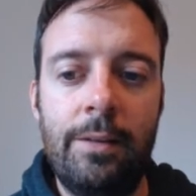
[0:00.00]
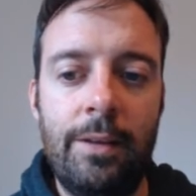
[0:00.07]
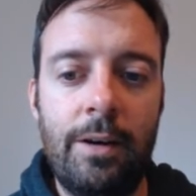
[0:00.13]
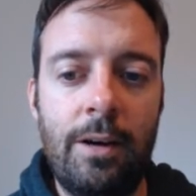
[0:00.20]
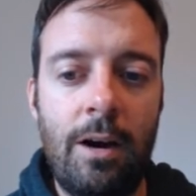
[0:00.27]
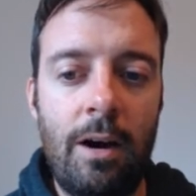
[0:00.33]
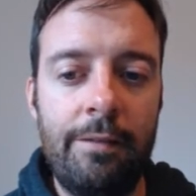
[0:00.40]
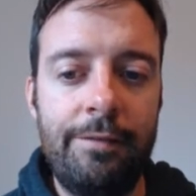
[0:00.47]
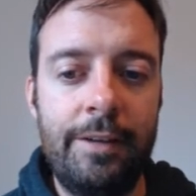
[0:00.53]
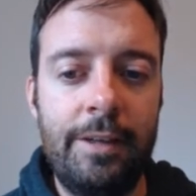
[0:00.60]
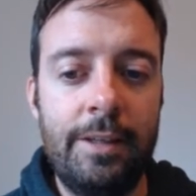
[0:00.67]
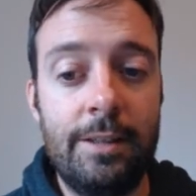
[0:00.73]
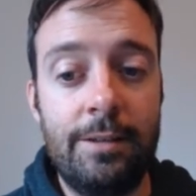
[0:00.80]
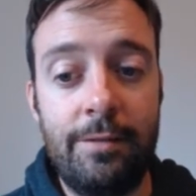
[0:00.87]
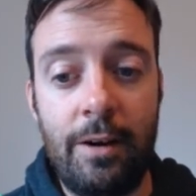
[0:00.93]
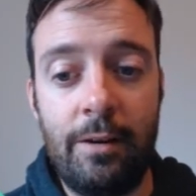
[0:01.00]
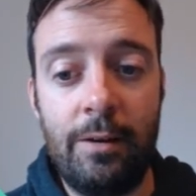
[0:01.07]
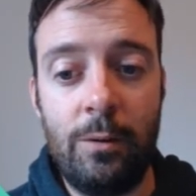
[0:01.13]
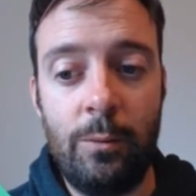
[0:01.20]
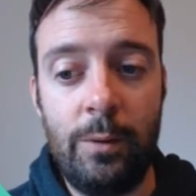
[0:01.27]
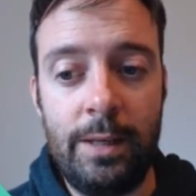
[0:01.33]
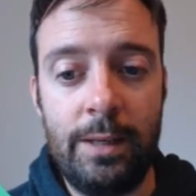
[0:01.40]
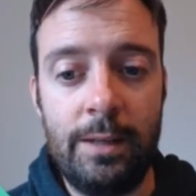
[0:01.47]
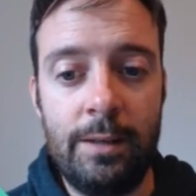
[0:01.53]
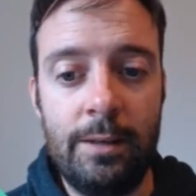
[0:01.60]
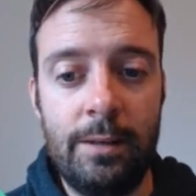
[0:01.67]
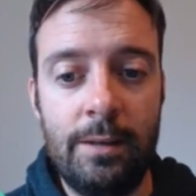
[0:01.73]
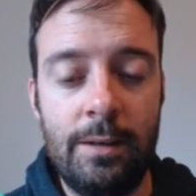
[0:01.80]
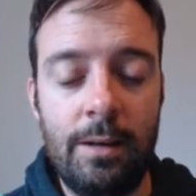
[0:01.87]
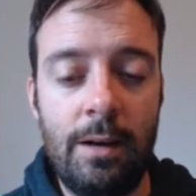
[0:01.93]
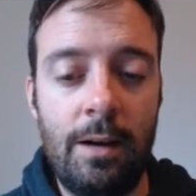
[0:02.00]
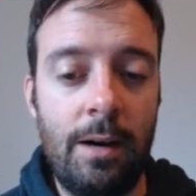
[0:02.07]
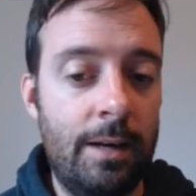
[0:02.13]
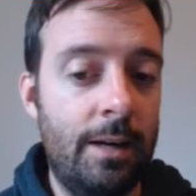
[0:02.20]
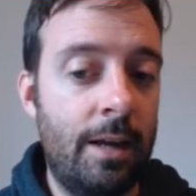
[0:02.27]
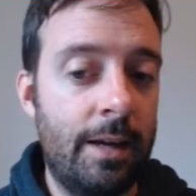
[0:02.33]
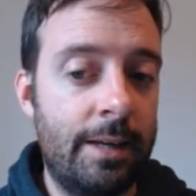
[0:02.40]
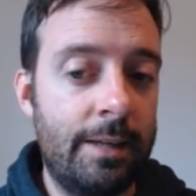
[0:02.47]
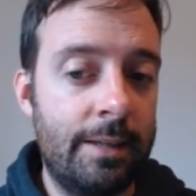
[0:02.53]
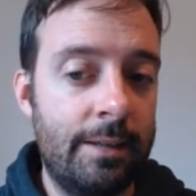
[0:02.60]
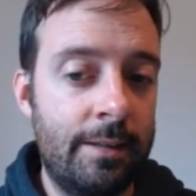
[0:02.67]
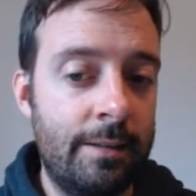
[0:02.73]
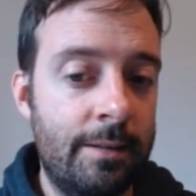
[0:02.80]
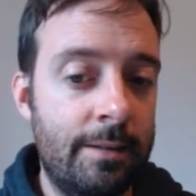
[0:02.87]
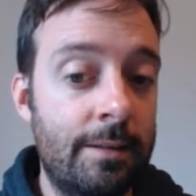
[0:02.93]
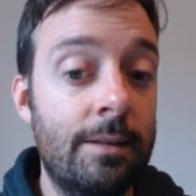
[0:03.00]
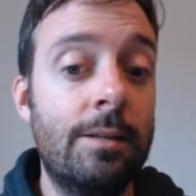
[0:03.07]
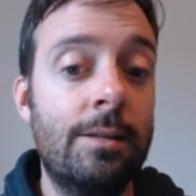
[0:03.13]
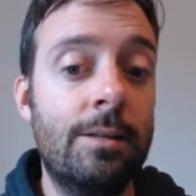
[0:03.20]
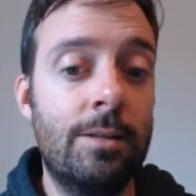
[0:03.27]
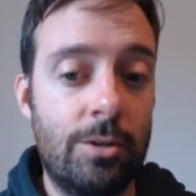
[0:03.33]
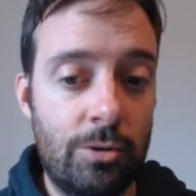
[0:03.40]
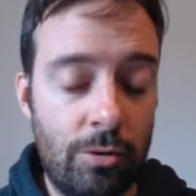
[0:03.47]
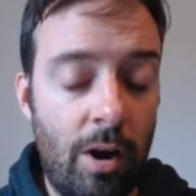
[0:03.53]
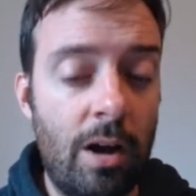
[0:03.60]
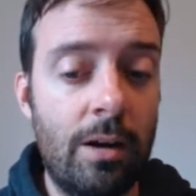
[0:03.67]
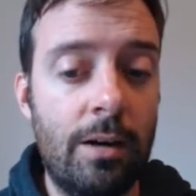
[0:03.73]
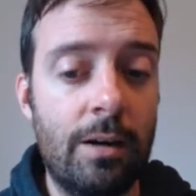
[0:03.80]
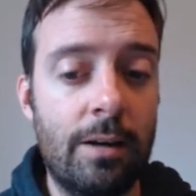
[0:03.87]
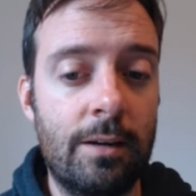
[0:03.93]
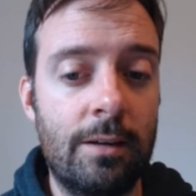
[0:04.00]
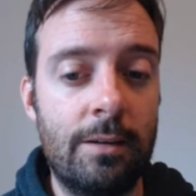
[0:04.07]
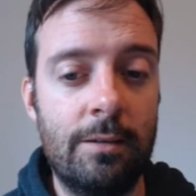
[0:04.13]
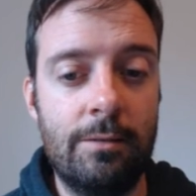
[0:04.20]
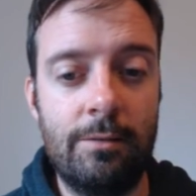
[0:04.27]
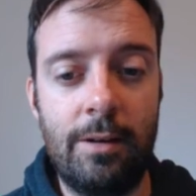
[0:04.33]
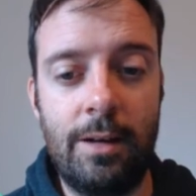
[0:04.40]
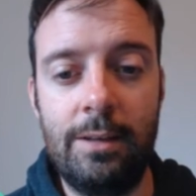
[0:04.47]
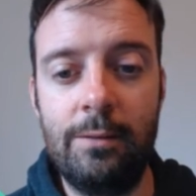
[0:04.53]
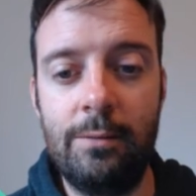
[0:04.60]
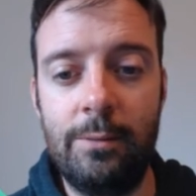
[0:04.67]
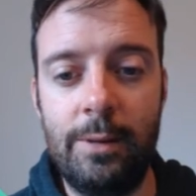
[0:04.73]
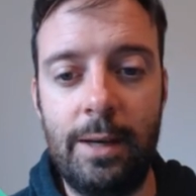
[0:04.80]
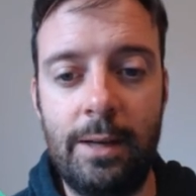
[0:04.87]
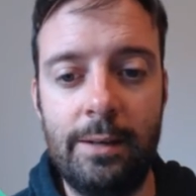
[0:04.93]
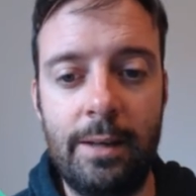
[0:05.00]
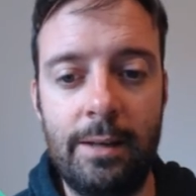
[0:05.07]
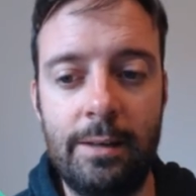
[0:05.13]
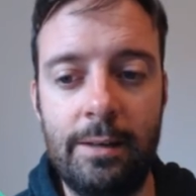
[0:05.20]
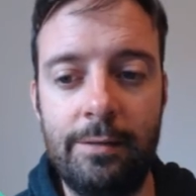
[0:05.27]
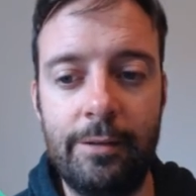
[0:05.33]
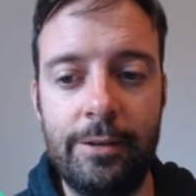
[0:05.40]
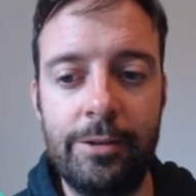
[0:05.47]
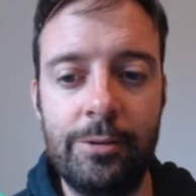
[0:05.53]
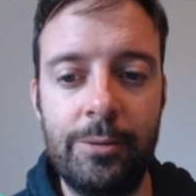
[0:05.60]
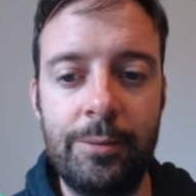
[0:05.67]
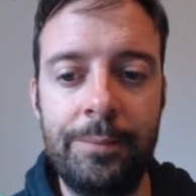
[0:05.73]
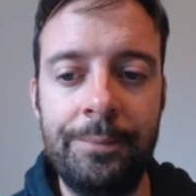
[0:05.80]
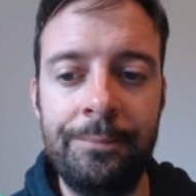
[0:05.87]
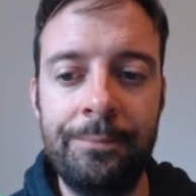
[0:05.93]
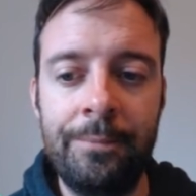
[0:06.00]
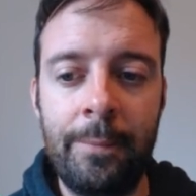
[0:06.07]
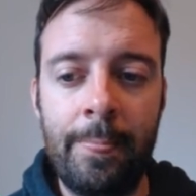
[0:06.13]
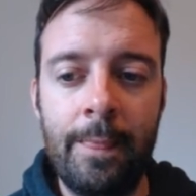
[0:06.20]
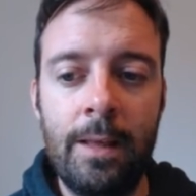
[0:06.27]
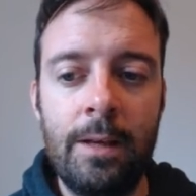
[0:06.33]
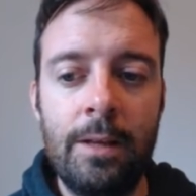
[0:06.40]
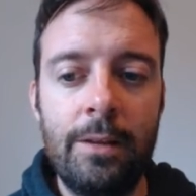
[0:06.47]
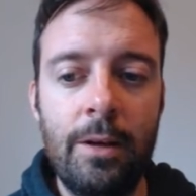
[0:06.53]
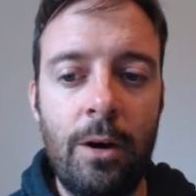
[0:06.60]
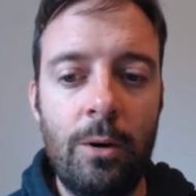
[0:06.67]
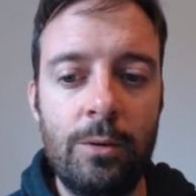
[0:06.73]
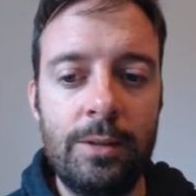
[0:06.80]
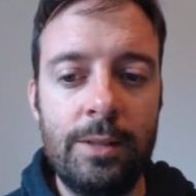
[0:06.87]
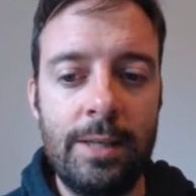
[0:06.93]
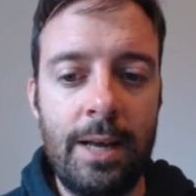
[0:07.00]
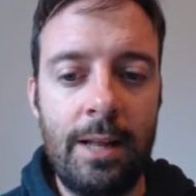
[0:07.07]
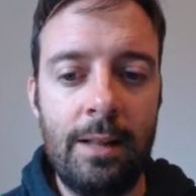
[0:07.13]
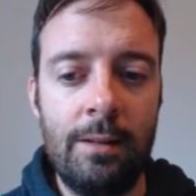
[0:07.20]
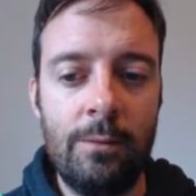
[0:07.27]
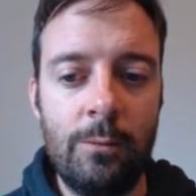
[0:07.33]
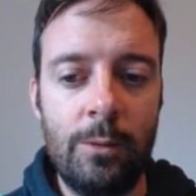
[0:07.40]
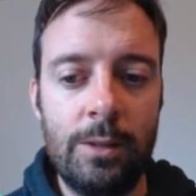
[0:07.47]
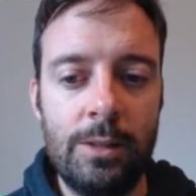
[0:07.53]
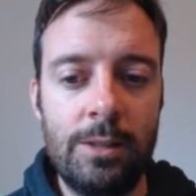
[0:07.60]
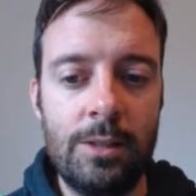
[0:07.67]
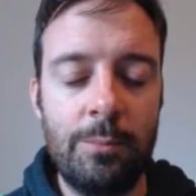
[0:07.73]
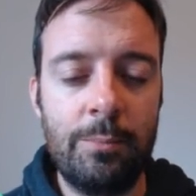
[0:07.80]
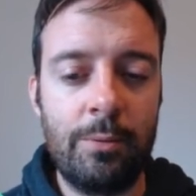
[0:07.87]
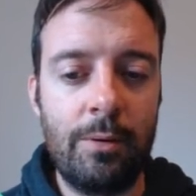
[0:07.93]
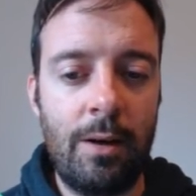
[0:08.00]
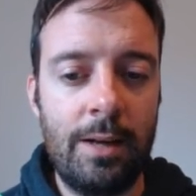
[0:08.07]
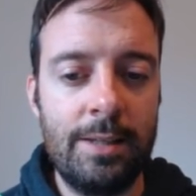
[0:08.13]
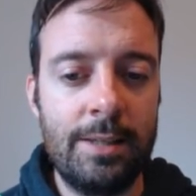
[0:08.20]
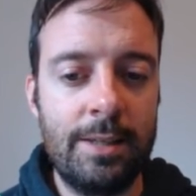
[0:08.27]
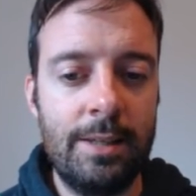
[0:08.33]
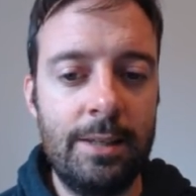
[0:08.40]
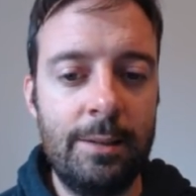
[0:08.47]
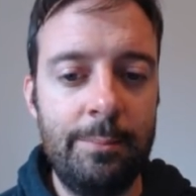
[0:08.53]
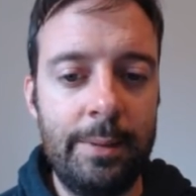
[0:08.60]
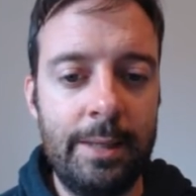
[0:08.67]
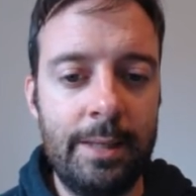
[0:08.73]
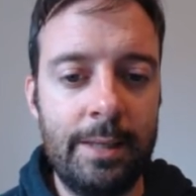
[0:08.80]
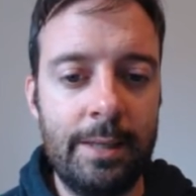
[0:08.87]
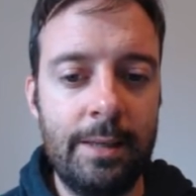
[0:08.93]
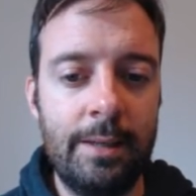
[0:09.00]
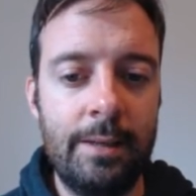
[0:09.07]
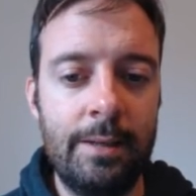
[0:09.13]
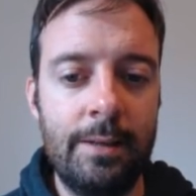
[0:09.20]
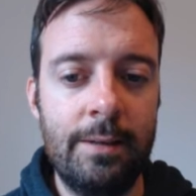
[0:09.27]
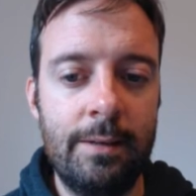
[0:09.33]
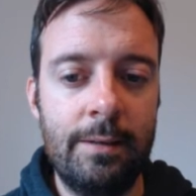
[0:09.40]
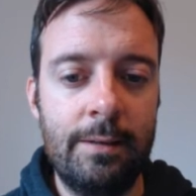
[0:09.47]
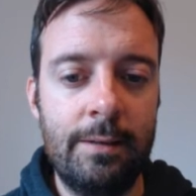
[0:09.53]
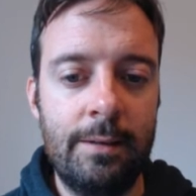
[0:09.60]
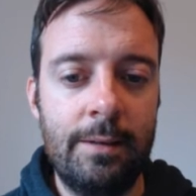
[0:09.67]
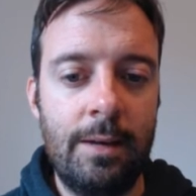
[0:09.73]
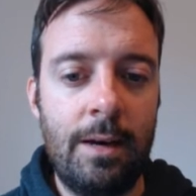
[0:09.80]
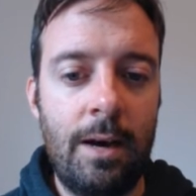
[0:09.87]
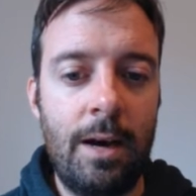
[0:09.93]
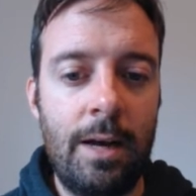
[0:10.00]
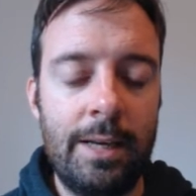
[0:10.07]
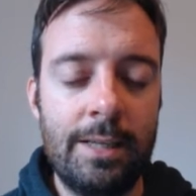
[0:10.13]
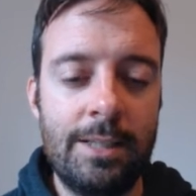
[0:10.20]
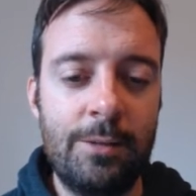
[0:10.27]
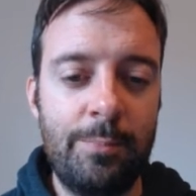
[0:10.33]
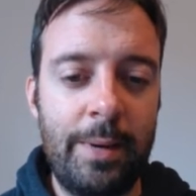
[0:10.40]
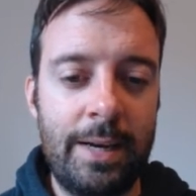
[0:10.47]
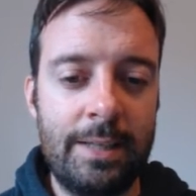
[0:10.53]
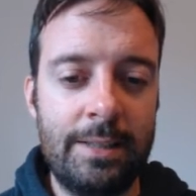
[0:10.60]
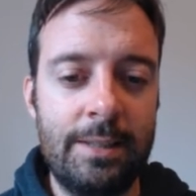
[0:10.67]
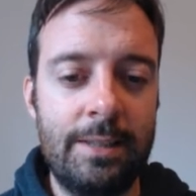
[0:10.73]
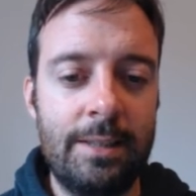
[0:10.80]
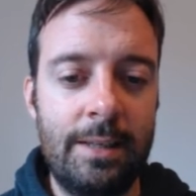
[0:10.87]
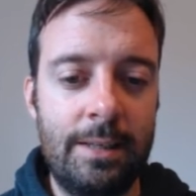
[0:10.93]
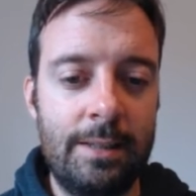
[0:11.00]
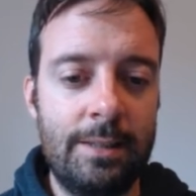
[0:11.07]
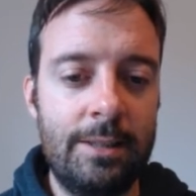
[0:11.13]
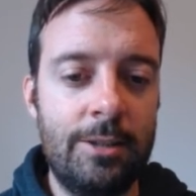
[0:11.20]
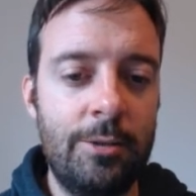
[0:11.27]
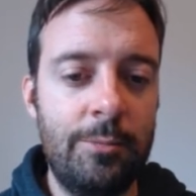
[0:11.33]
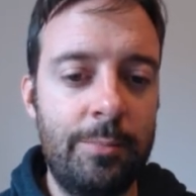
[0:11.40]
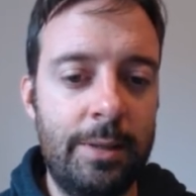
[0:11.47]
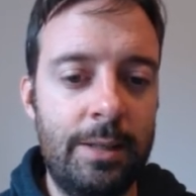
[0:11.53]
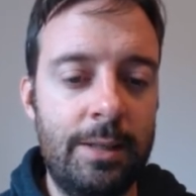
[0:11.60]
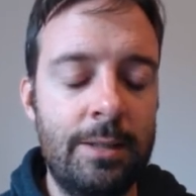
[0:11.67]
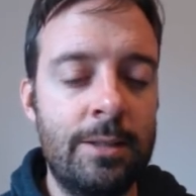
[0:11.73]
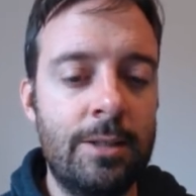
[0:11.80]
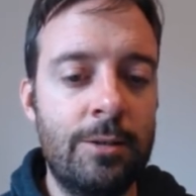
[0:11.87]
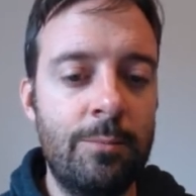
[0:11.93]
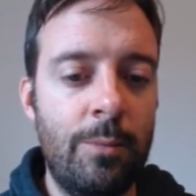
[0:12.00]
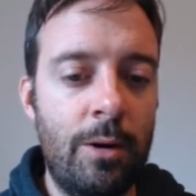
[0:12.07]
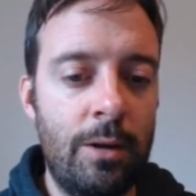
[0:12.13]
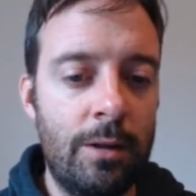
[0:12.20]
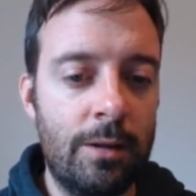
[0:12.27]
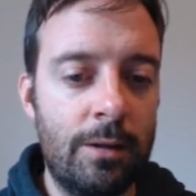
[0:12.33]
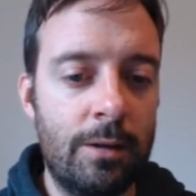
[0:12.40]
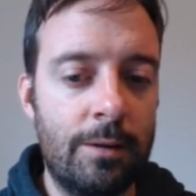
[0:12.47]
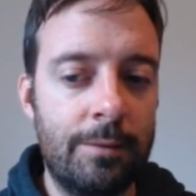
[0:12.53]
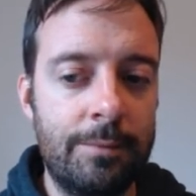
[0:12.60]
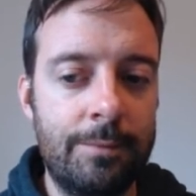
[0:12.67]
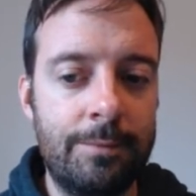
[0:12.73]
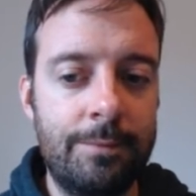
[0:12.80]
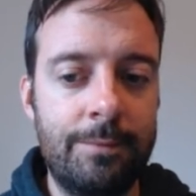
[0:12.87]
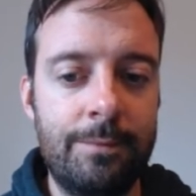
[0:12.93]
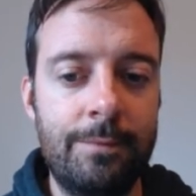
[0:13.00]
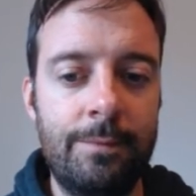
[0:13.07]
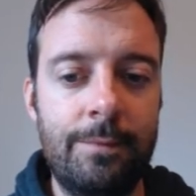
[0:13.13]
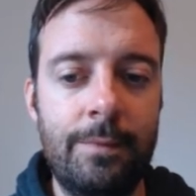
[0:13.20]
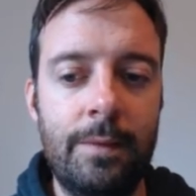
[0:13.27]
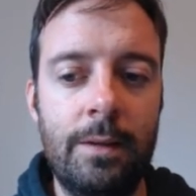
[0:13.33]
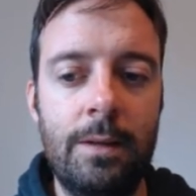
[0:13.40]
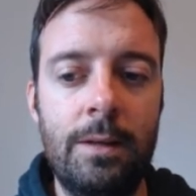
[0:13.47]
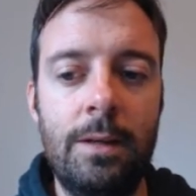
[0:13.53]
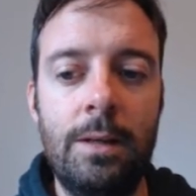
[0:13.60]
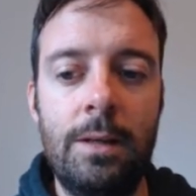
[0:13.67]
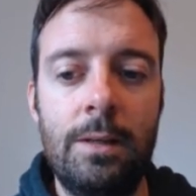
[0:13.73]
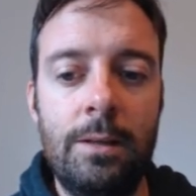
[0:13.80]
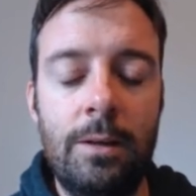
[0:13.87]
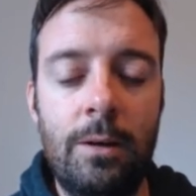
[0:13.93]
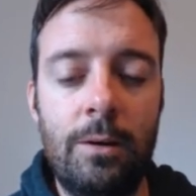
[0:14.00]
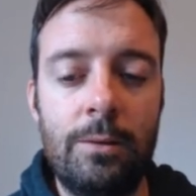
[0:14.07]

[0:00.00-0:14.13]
The coffee is very weak. I like it stronger, right? We had that in the first one. The hotel was surprisingly big. I expected it to be smaller. The